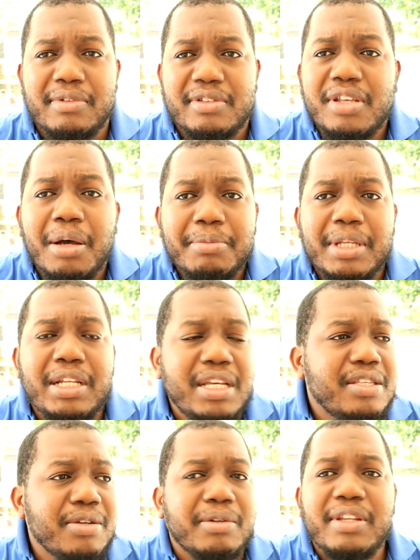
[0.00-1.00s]
some
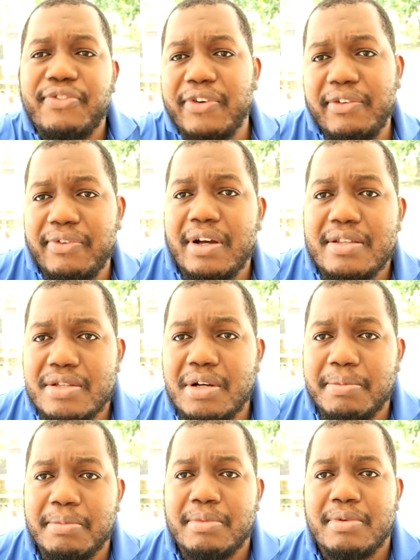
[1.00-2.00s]
delay sound different from some.